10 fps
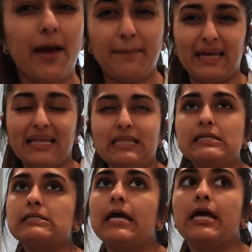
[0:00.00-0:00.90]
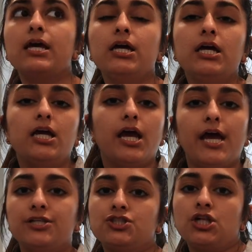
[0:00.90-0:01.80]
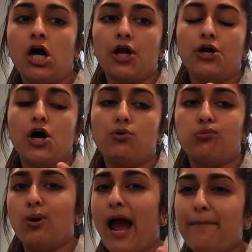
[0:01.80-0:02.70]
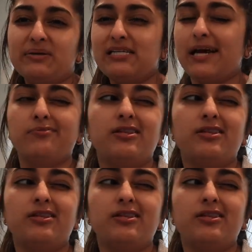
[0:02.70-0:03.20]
I'm making these like enchilada wrap type